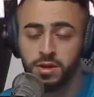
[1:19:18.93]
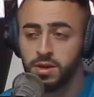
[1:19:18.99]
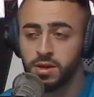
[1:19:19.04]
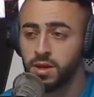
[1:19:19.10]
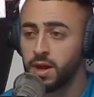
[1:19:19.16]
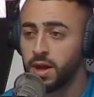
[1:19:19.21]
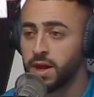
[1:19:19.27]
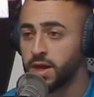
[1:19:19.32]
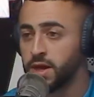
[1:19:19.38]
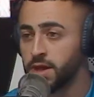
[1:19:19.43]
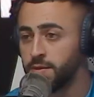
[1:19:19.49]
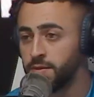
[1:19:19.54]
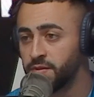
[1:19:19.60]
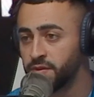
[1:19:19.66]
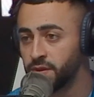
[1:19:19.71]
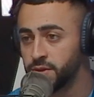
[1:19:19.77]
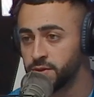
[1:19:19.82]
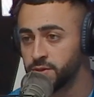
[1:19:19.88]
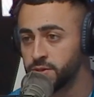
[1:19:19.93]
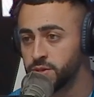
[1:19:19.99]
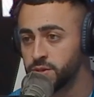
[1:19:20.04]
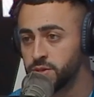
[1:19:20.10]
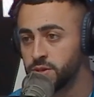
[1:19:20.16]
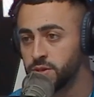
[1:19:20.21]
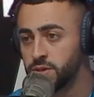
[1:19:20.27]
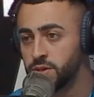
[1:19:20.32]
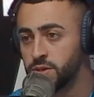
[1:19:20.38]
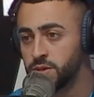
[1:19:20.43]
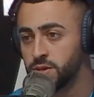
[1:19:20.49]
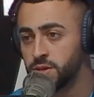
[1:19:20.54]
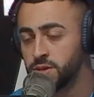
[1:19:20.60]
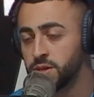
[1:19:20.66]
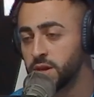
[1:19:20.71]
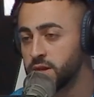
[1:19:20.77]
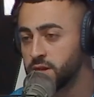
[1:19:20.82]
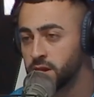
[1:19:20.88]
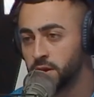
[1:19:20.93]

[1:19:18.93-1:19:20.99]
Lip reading: I can't be friends with you. That's how I